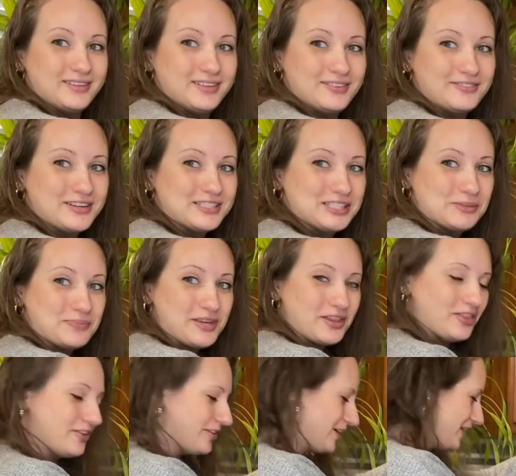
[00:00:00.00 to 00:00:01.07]
recipe
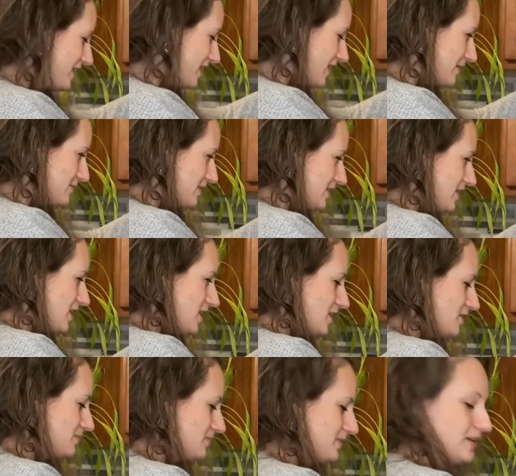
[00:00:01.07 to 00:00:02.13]
3 coming
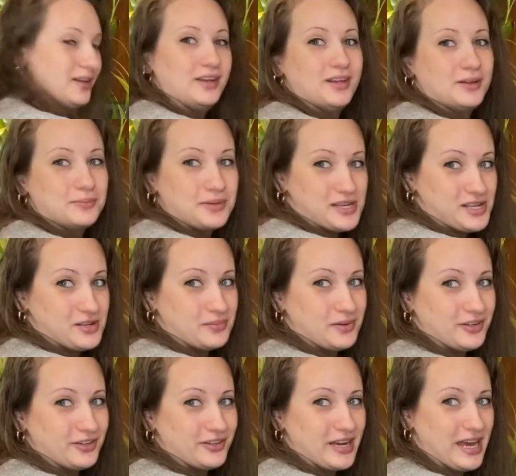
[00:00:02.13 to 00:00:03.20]
up. Peanut
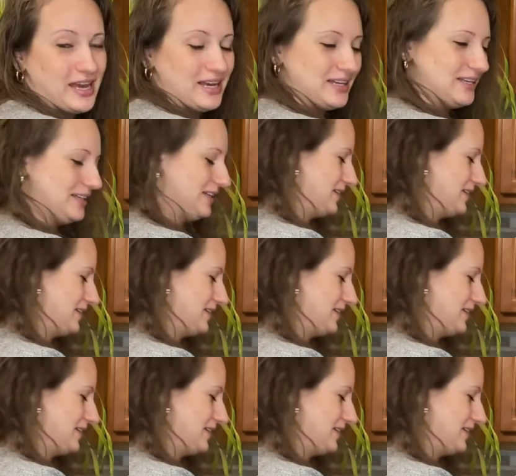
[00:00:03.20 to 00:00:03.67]
butter added.